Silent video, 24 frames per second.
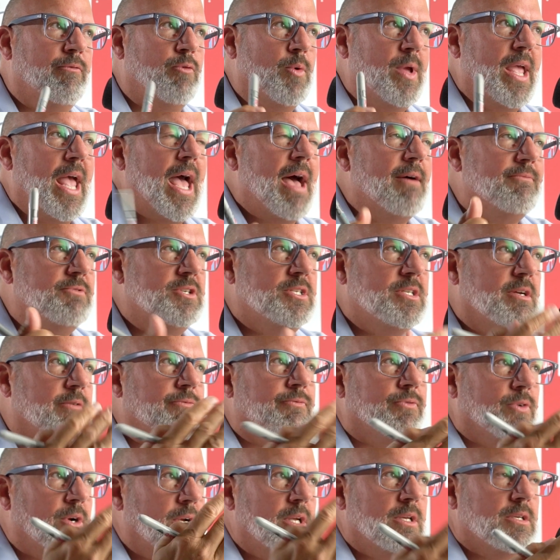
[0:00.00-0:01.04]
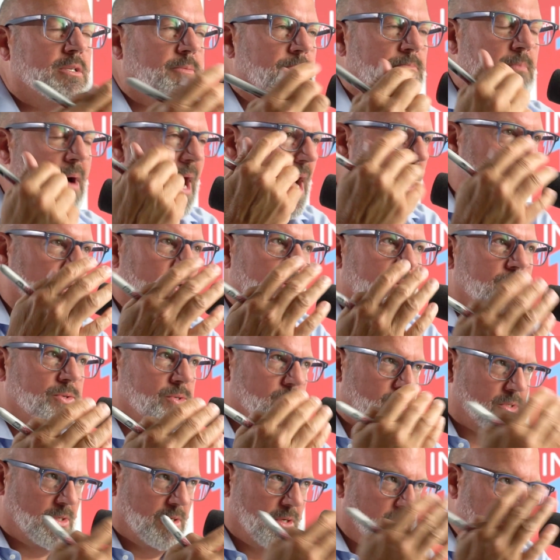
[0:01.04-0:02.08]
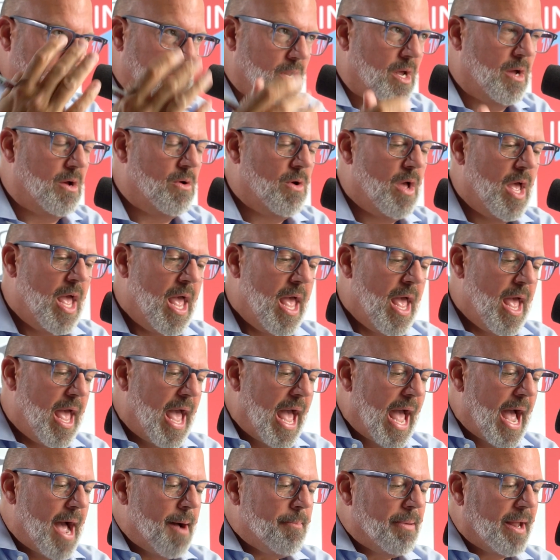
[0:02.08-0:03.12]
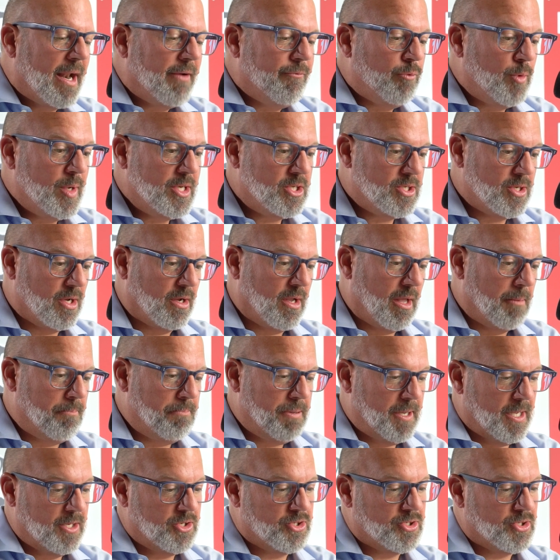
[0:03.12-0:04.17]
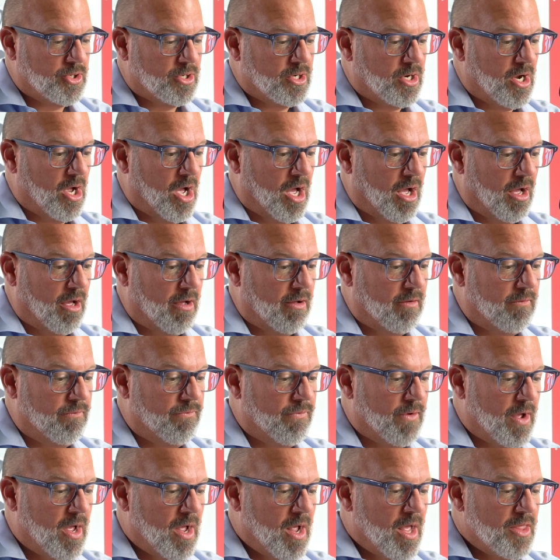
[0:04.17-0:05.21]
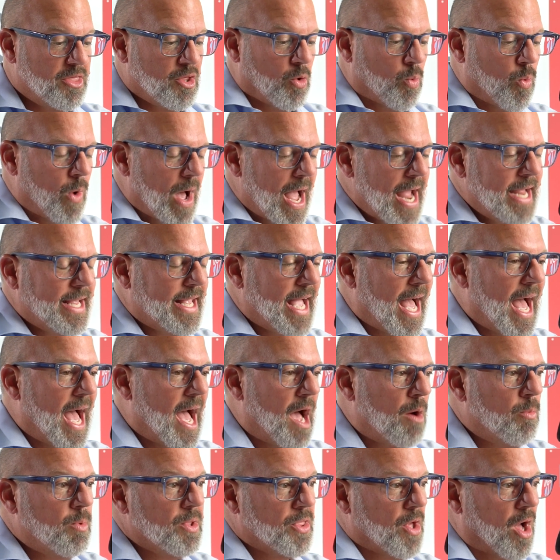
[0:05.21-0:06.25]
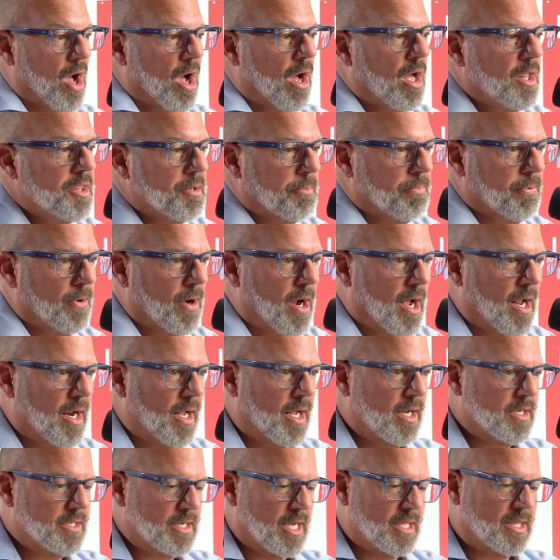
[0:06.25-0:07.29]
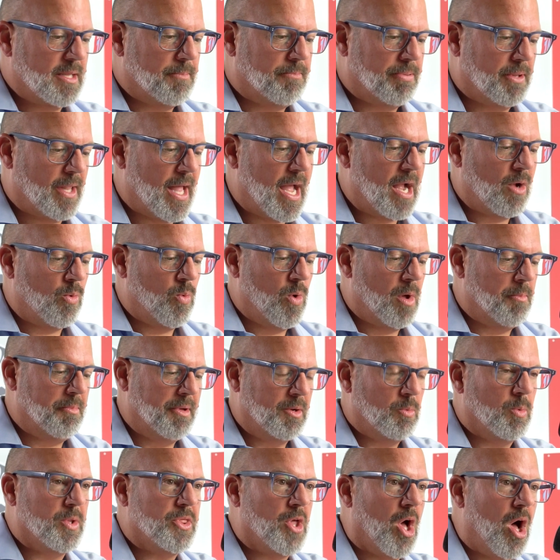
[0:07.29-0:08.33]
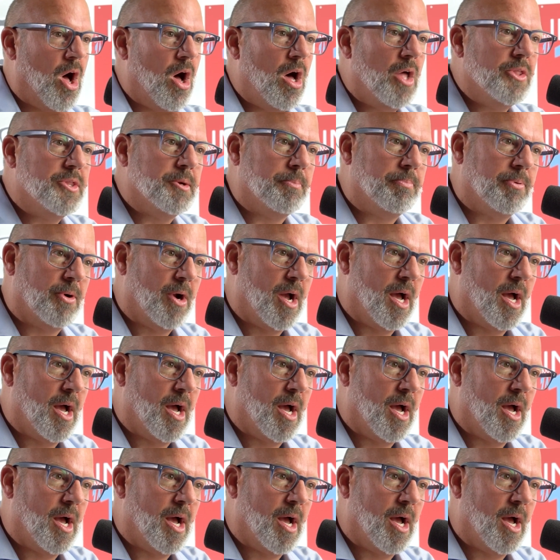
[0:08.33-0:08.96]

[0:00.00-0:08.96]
if we have different models, how about if we took a picture of the white guy with all the product and the black woman with all the